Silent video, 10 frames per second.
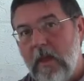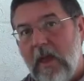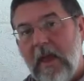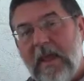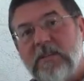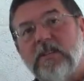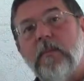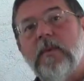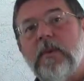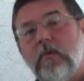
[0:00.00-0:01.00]
And that's
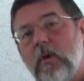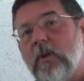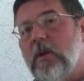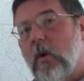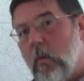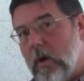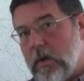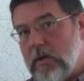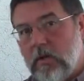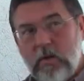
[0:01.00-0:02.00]
something you really don't
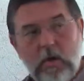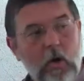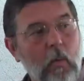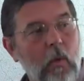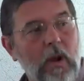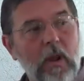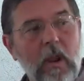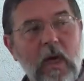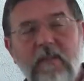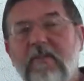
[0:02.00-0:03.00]
want to do. You don't want a
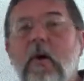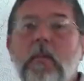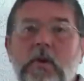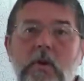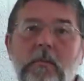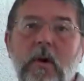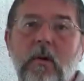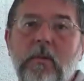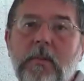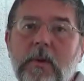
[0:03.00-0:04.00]
lot of foam in your
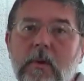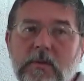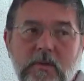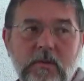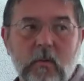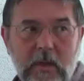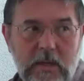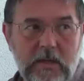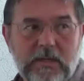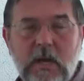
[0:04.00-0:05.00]
milk, because we
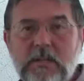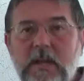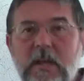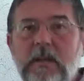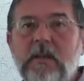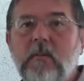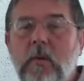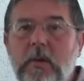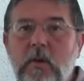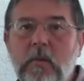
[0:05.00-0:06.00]
can discuss that
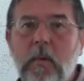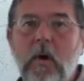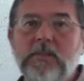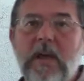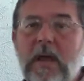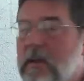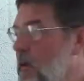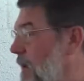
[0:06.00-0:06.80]
when we do the bulk tank.